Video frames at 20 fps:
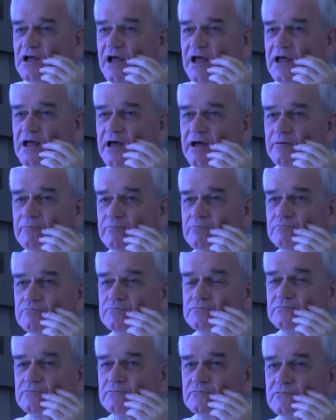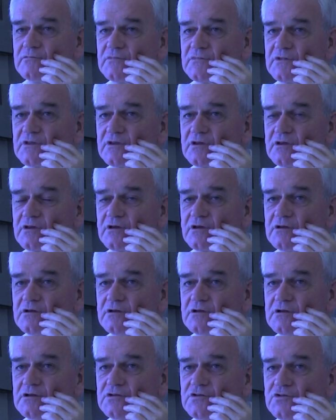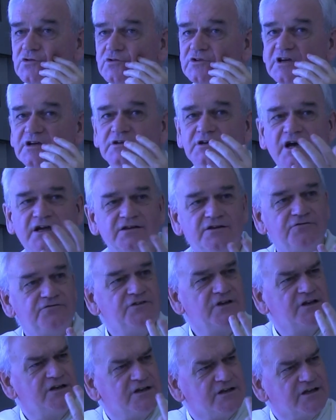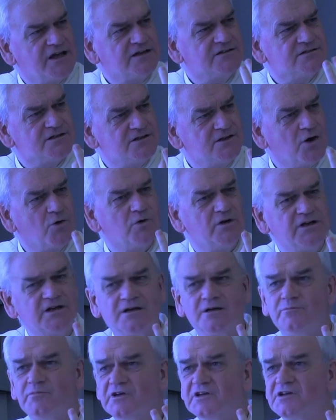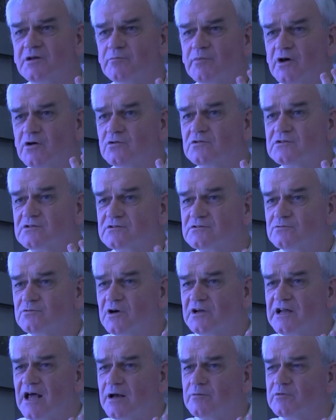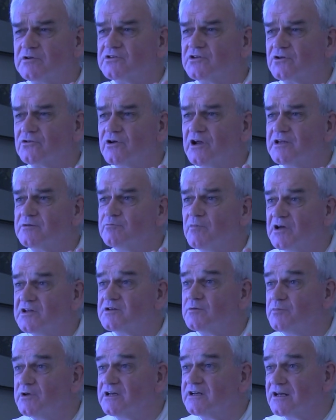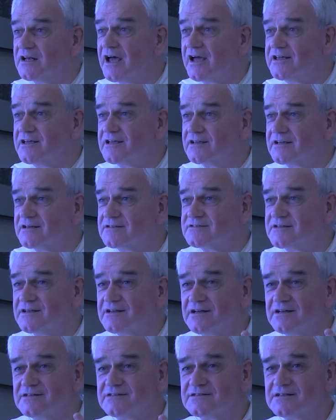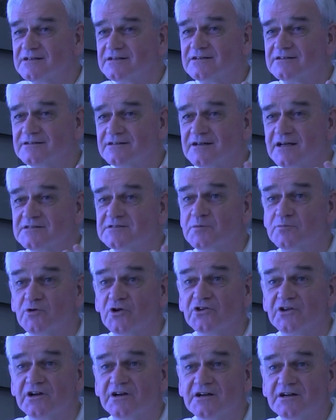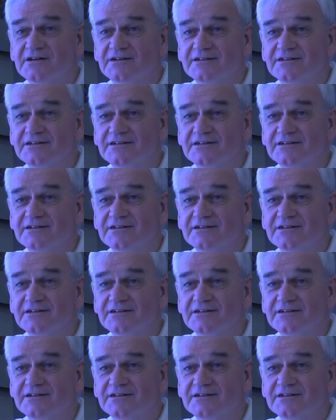So you kind of feel you get to know a little bit about what Albert the Great might have been like as a brother.